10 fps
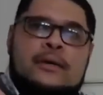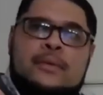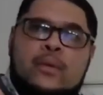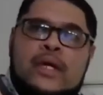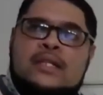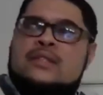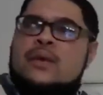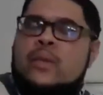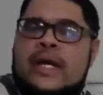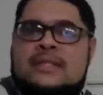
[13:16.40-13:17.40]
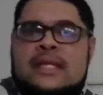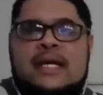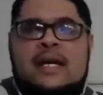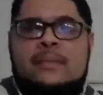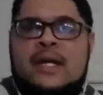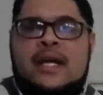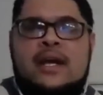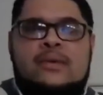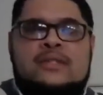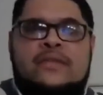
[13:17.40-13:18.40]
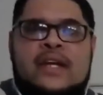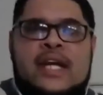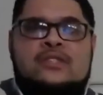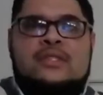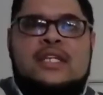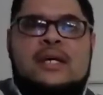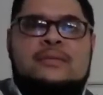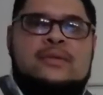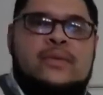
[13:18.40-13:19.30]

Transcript: Wisdom Wednesday, coming in here with some financial tips.